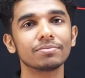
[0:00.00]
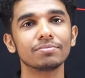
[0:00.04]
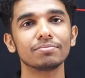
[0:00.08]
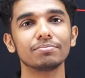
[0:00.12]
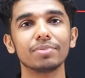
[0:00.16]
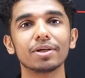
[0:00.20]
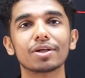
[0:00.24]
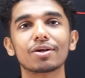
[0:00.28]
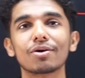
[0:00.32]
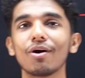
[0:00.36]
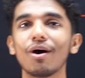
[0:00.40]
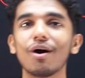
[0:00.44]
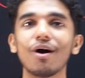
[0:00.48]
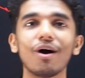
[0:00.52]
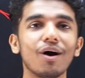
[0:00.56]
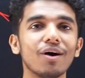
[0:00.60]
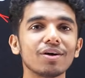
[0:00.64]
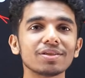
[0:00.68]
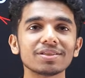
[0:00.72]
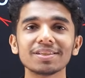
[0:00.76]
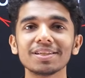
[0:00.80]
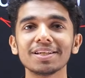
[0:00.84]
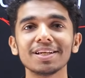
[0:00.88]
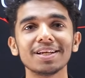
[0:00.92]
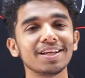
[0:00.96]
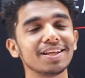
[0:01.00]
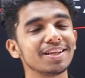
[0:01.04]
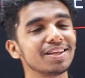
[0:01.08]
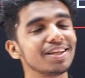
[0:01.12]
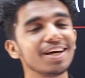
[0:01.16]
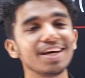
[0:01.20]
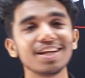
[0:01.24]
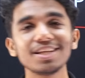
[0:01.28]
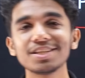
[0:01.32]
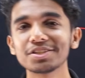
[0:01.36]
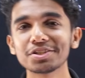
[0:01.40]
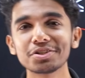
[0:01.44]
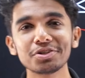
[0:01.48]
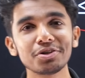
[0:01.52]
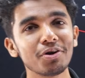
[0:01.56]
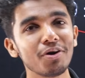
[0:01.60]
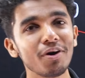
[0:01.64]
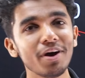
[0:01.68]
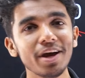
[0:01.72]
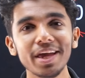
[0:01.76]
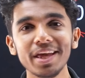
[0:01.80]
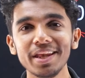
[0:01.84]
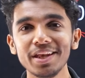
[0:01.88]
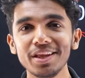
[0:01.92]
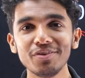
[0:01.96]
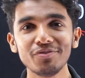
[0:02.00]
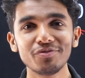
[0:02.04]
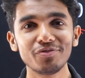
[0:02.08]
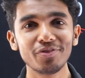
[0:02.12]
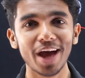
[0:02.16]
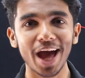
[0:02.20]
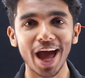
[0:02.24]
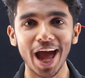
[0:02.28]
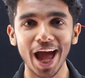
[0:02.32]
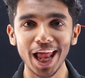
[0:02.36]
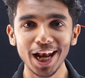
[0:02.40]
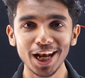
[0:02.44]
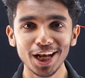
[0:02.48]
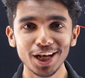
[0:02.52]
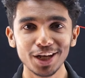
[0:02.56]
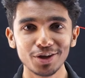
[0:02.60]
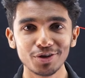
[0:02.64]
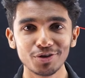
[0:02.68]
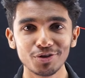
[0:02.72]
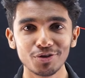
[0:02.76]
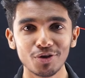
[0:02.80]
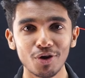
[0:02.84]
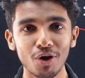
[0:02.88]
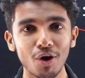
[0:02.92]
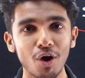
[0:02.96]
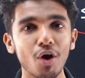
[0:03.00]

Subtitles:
because there is no any value,